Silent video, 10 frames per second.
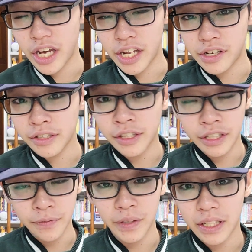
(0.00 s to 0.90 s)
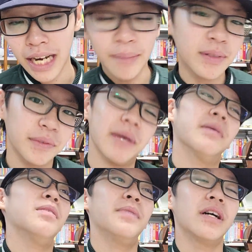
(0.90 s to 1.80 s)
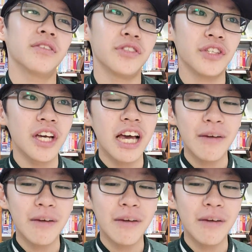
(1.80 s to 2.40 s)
and there are different types of chemical bonds.